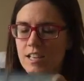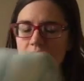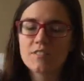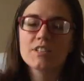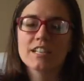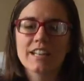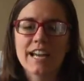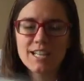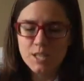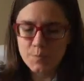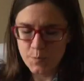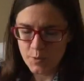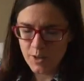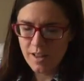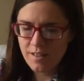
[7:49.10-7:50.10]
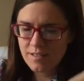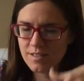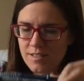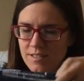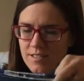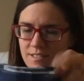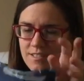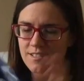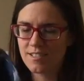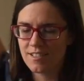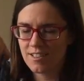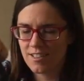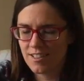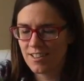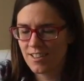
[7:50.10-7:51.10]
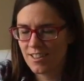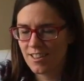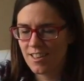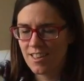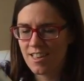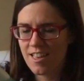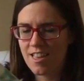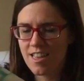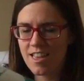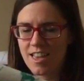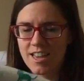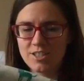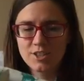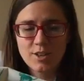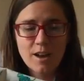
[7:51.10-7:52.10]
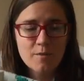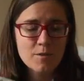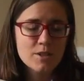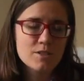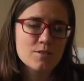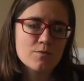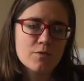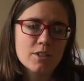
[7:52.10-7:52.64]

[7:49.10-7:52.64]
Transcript: Give it a nice press, and you have this